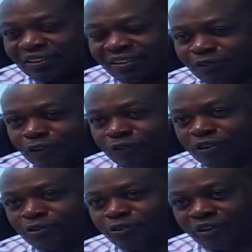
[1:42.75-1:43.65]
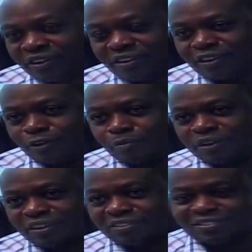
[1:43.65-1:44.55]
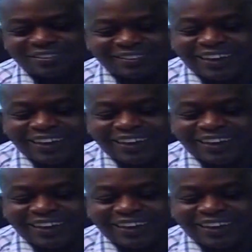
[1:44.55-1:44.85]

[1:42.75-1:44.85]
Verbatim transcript: three hundred fifty to four hundred kilometers.